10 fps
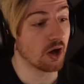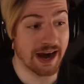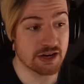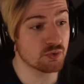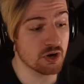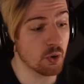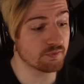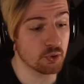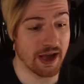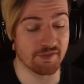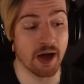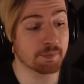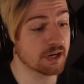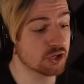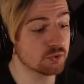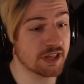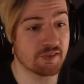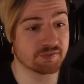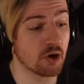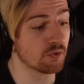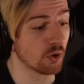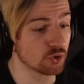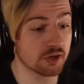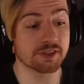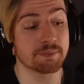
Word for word: I don't know if you have. I'm going to use that phone, though. Just